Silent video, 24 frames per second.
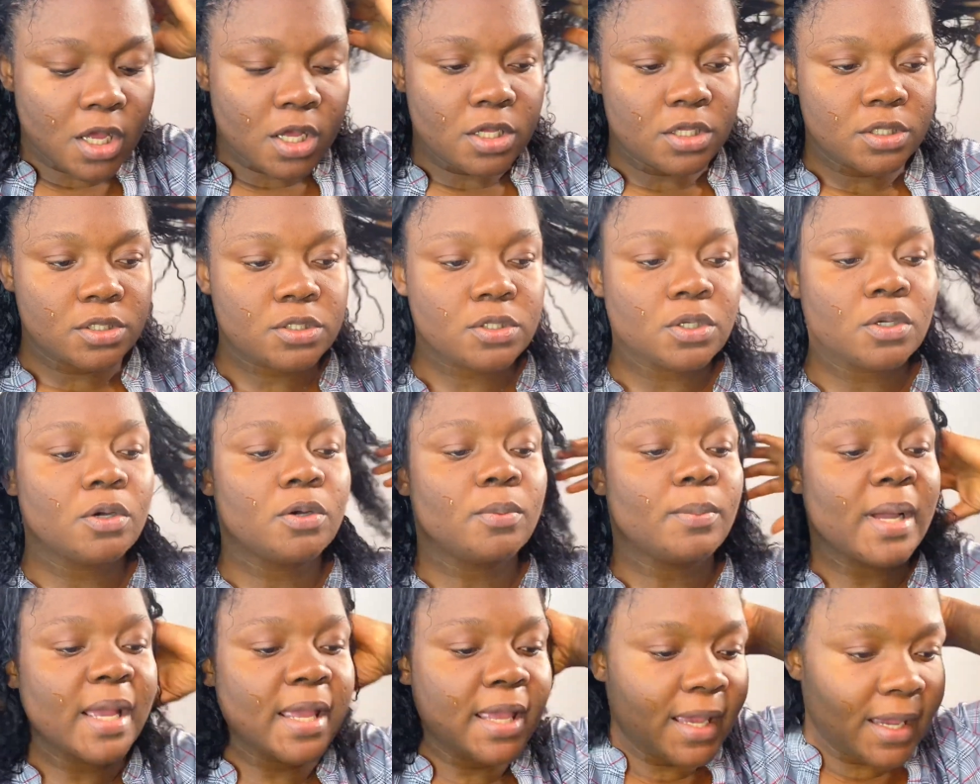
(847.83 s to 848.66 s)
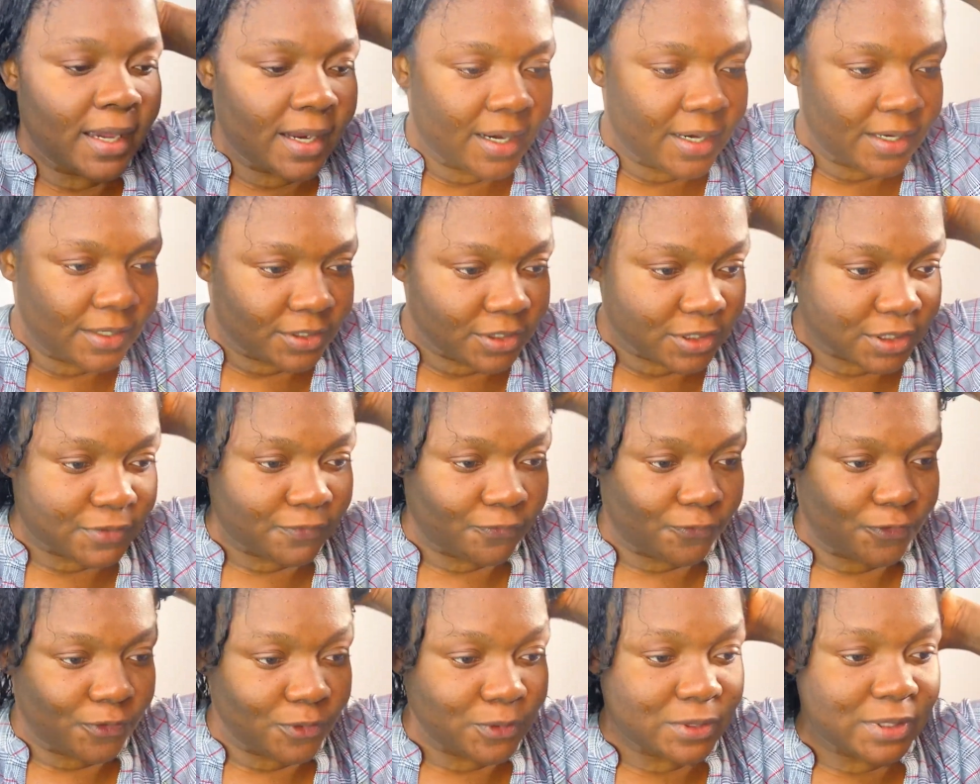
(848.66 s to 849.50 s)
So my hair just
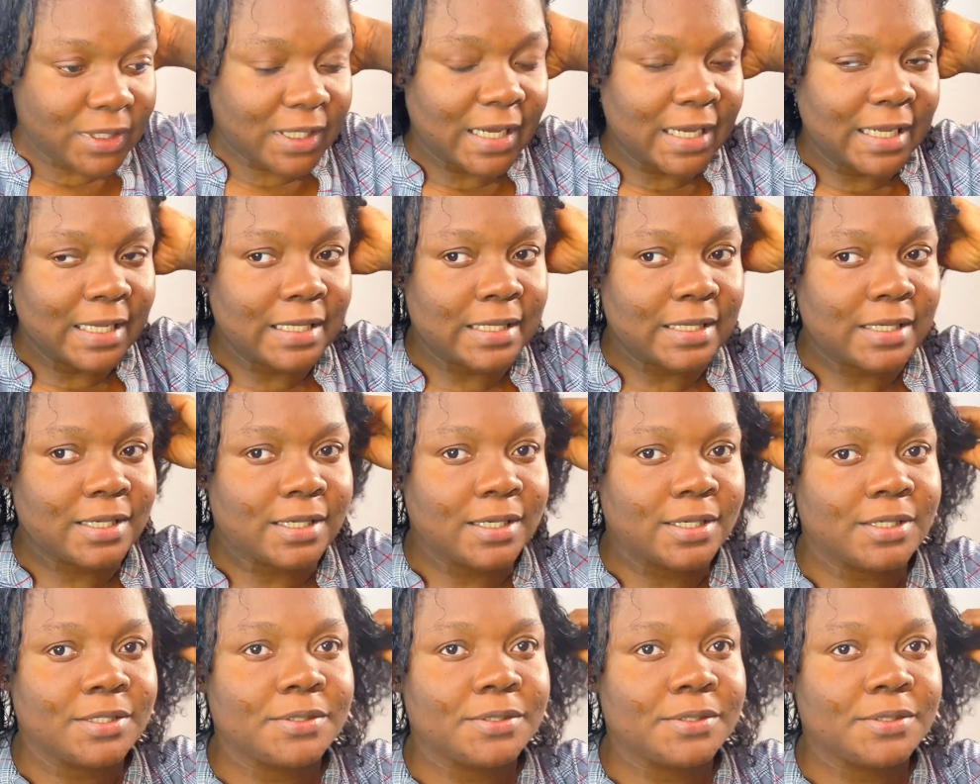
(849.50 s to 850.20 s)
feels like